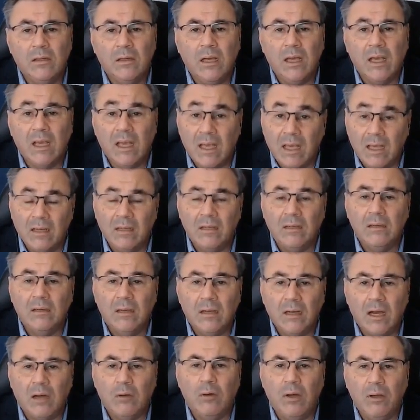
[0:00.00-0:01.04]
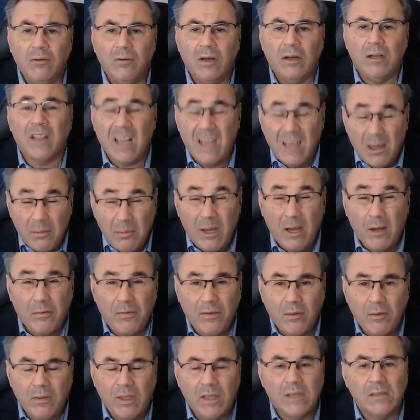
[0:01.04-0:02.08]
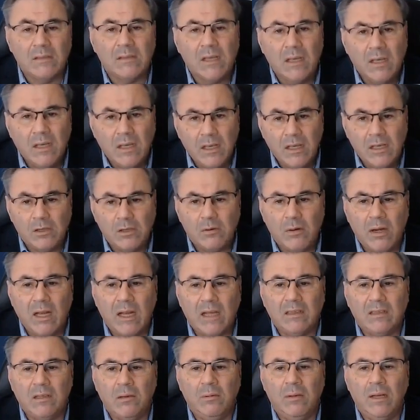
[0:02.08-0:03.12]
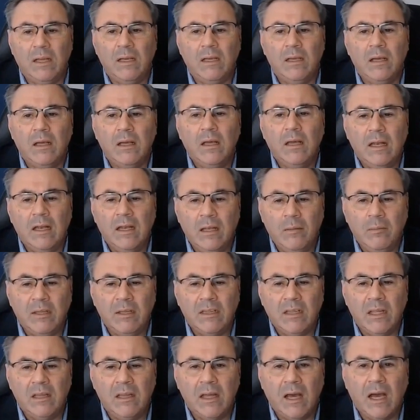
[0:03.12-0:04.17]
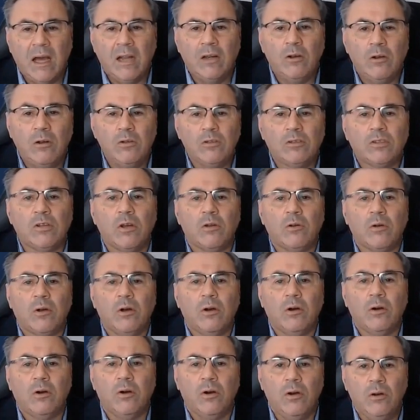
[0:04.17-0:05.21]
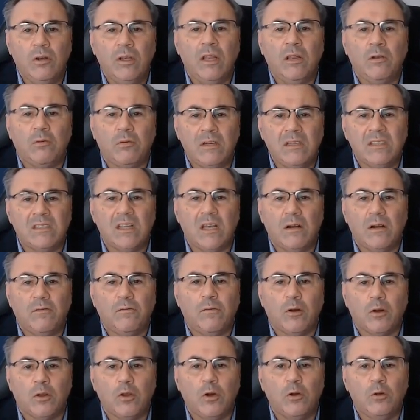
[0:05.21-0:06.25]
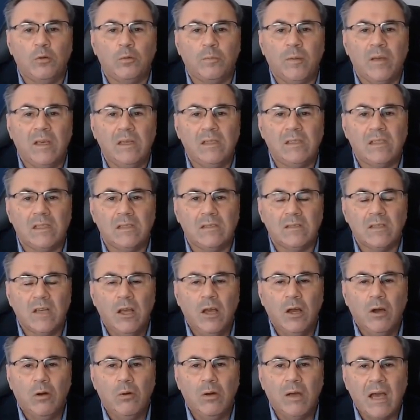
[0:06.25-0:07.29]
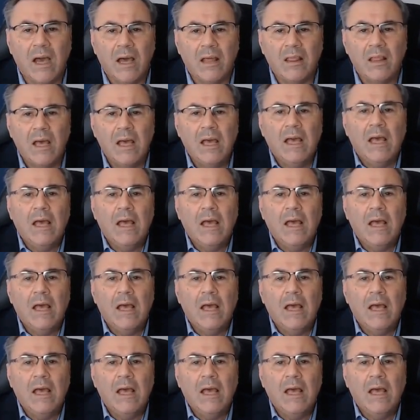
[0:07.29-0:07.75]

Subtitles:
Again, however, the level of evidence is relatively limited and also only reserved for those patients who had